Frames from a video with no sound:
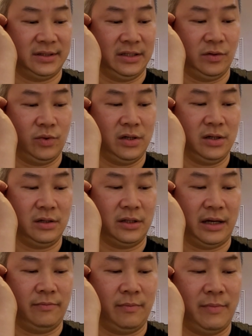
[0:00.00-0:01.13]
in the world.
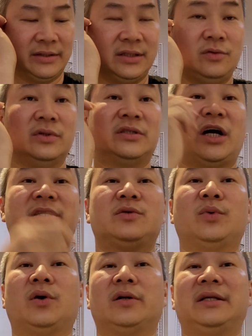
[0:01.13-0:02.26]
That master with Chinese,
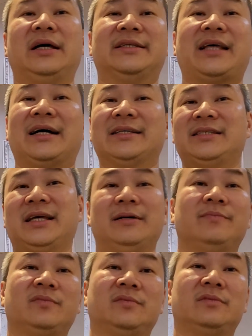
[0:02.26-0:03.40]
we call it like sangse,
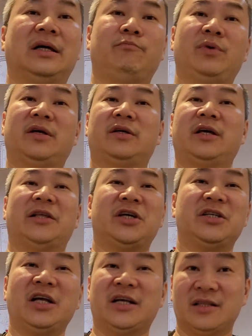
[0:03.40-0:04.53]
that
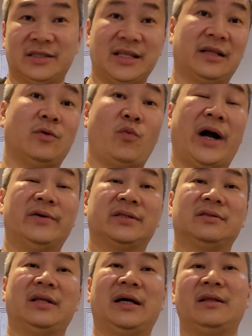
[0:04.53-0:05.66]
catching the snake, the
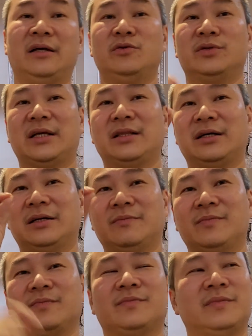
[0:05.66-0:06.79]
virus. Then they are using the
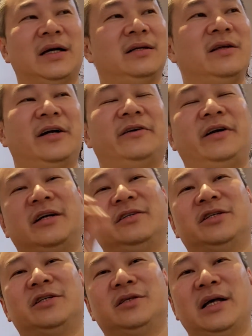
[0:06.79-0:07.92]

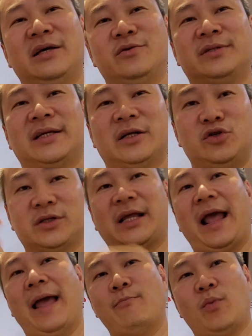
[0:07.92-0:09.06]
traditional, they are using the joystick
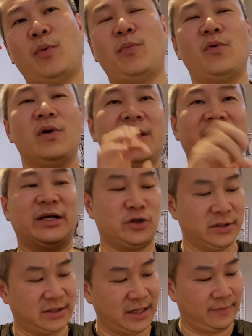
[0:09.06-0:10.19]
and catch the
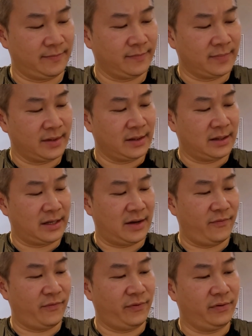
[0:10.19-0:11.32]
snake.
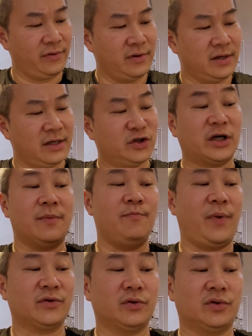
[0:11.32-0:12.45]
And through
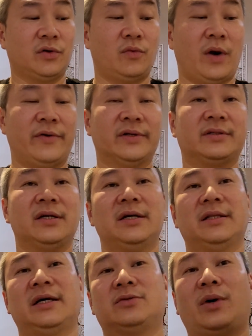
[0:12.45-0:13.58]
chickenpox also a virus.
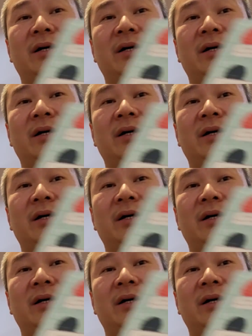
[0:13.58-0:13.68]
That's why